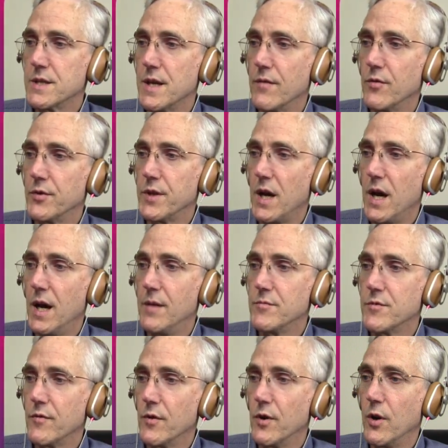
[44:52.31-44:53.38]
several
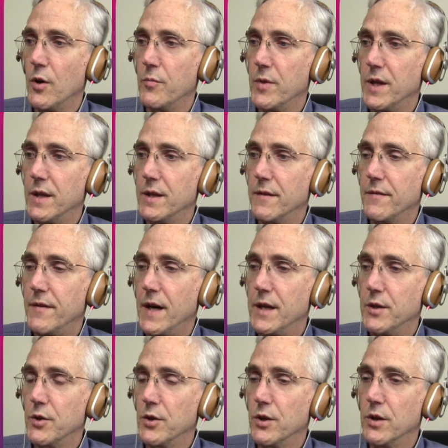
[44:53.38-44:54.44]
times for opening the
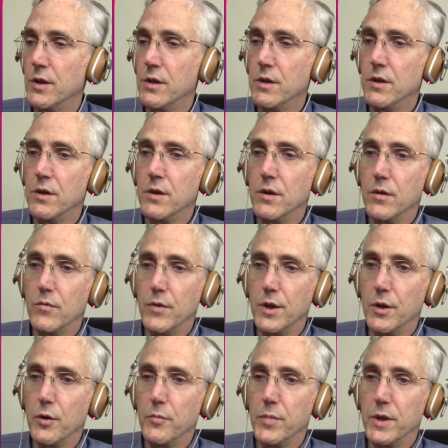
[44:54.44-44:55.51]
Finder.
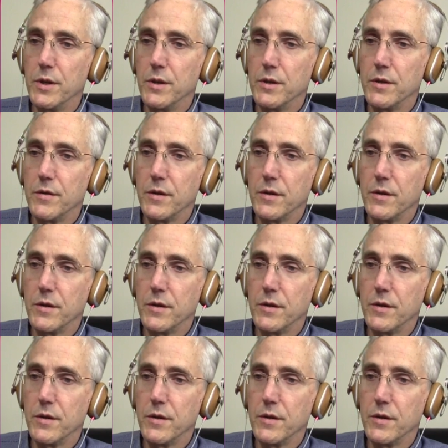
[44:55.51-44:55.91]
We opened